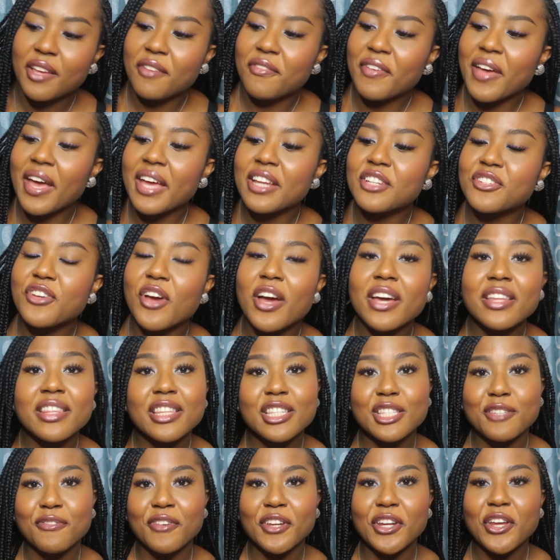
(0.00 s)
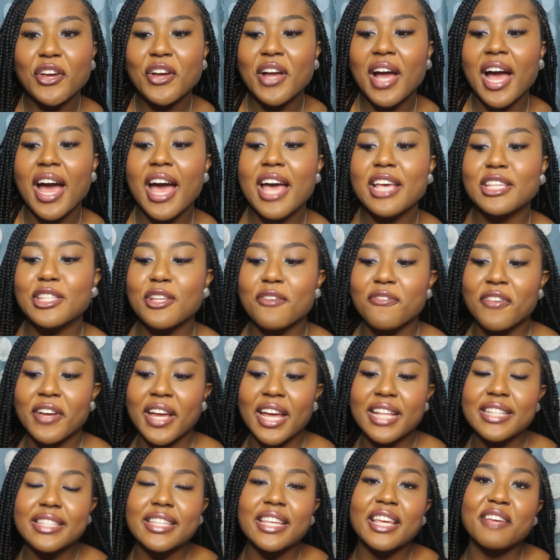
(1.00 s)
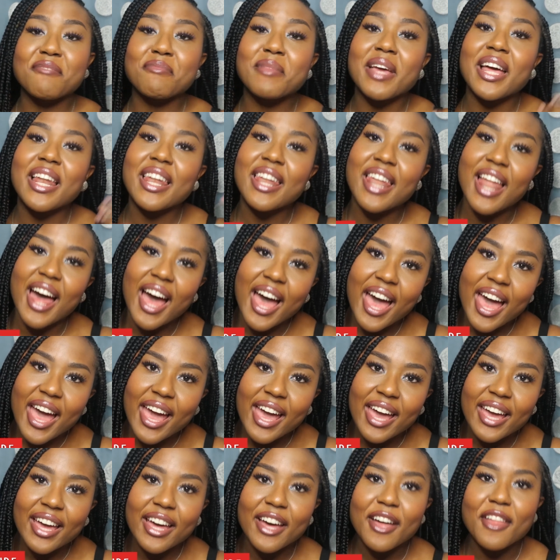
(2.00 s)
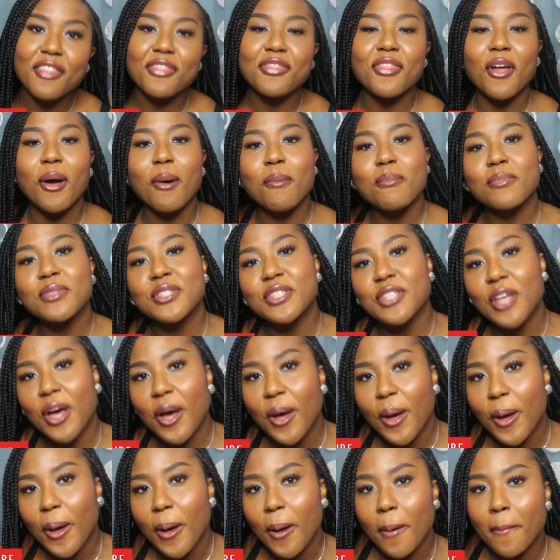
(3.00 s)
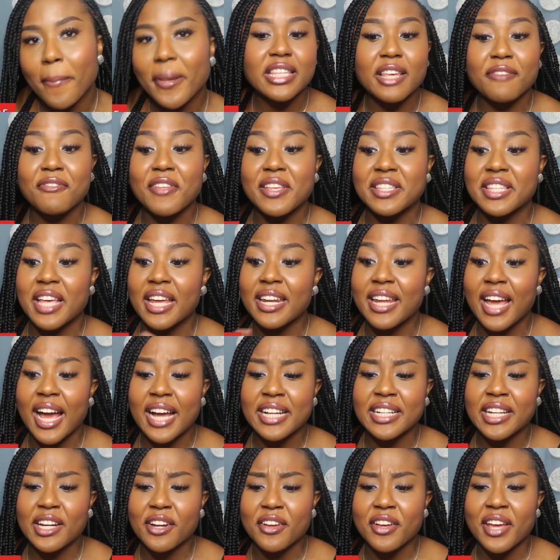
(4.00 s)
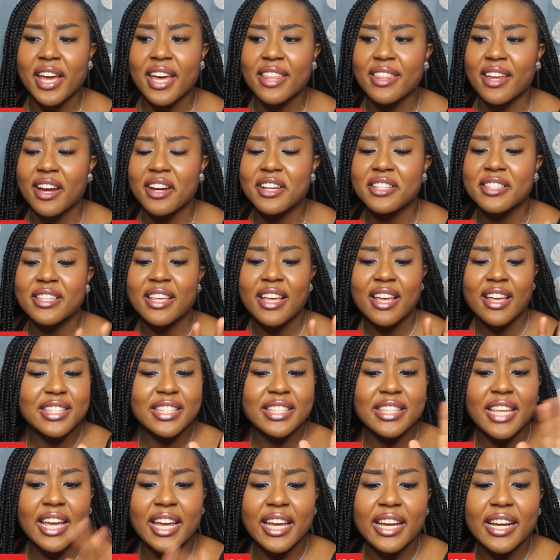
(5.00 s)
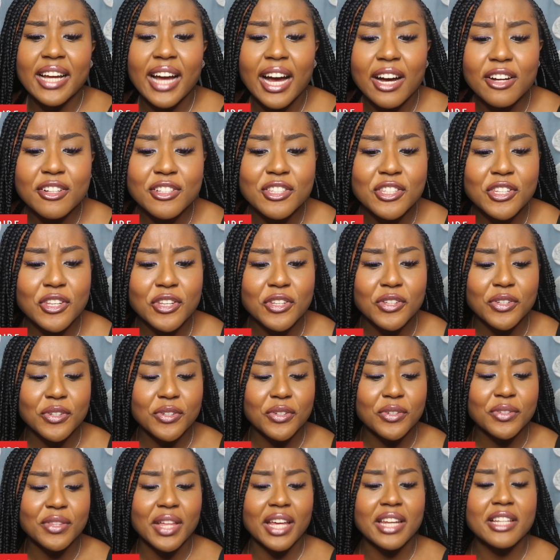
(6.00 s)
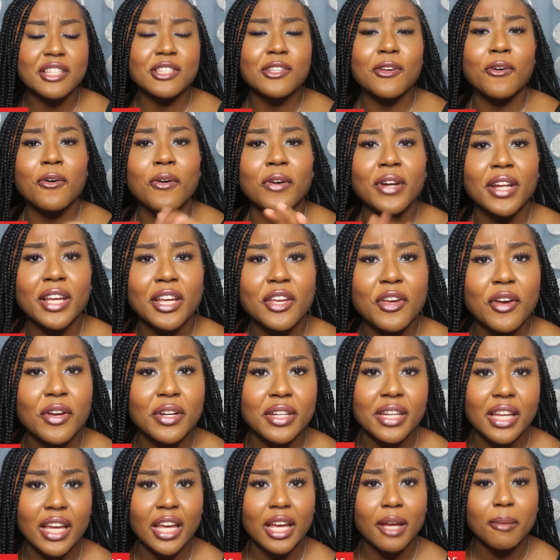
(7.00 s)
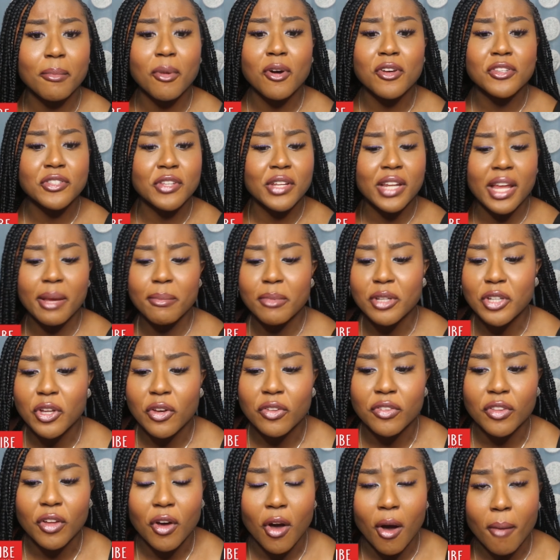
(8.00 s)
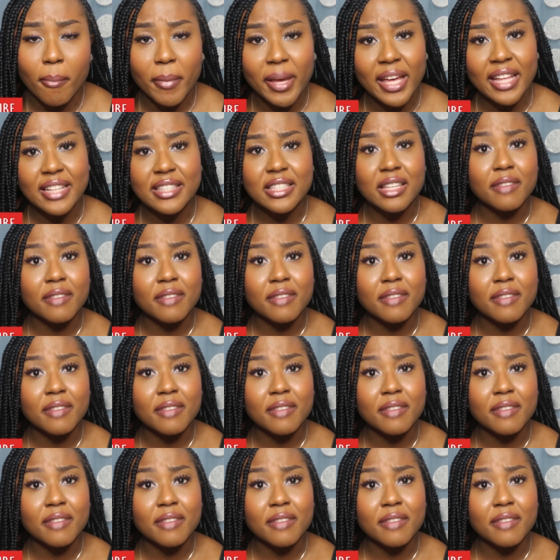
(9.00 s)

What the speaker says: If you're enjoying this video, guys, don't forget to give me a like, a thumbs up. If there's any eyeshadow here that is sticking out to you, that is calling your name, also let me know in the comments.